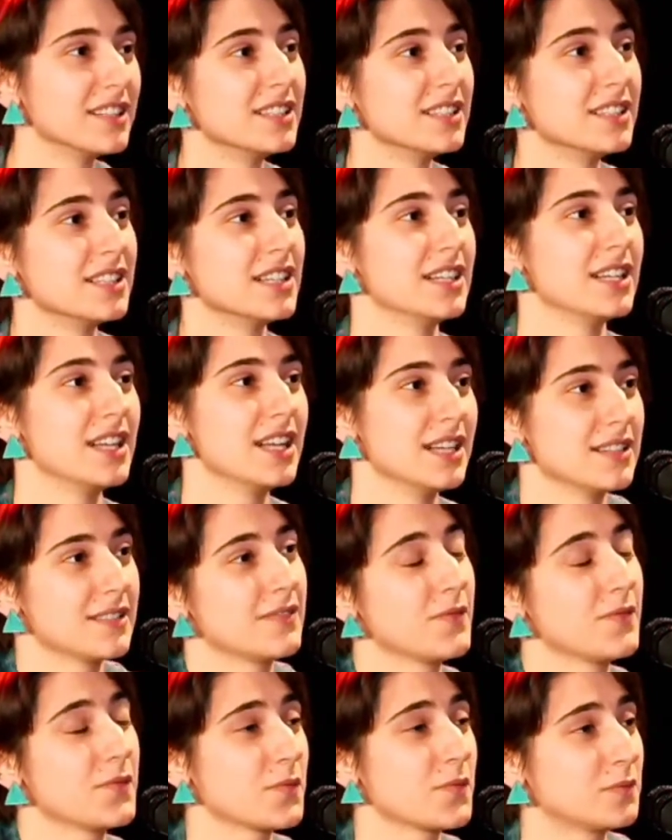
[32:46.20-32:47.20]
So it was like the
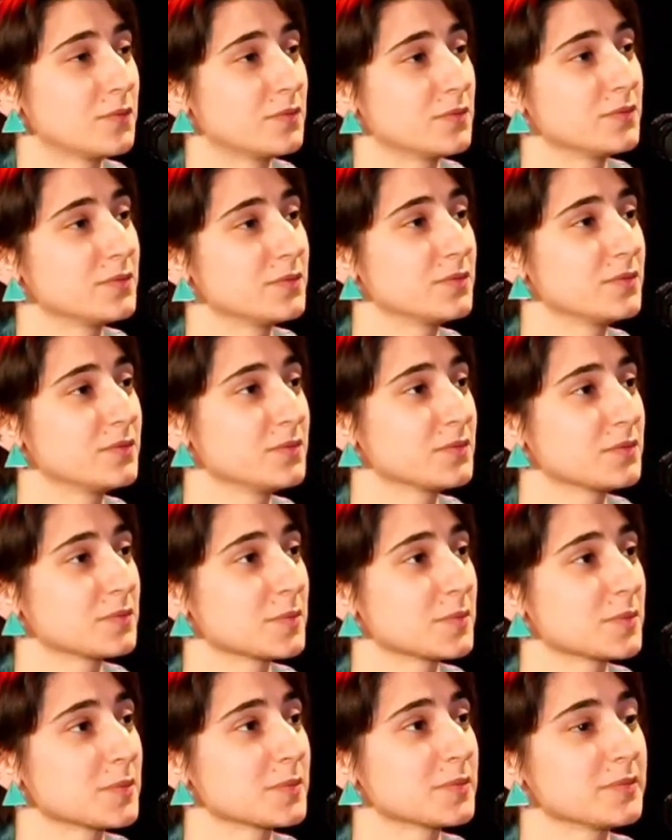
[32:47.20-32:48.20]
first step
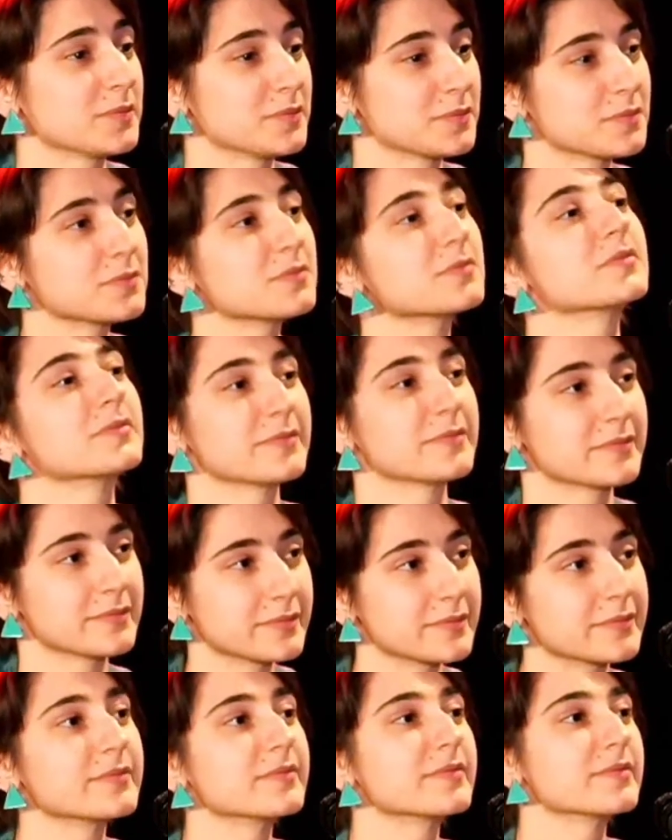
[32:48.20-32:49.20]
to playing the
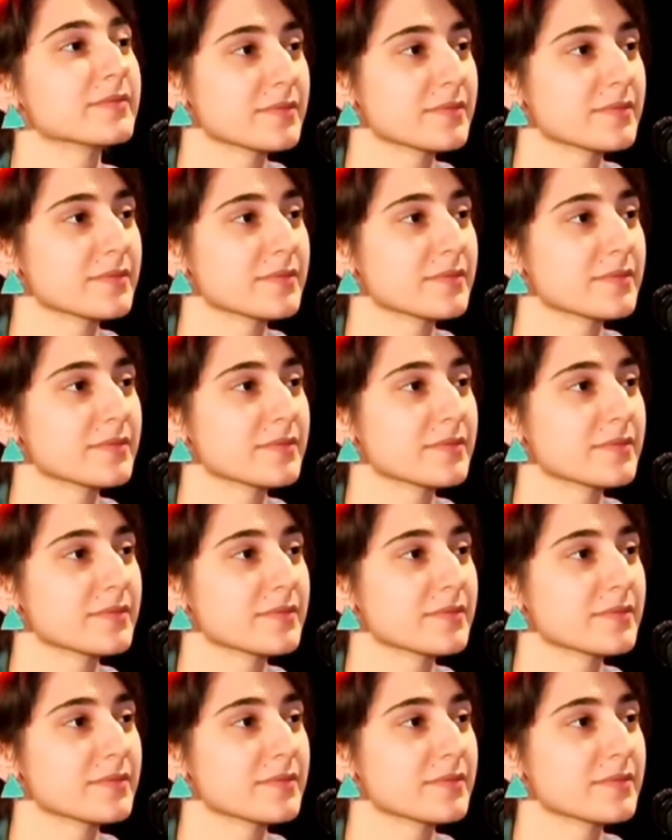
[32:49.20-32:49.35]
guitar.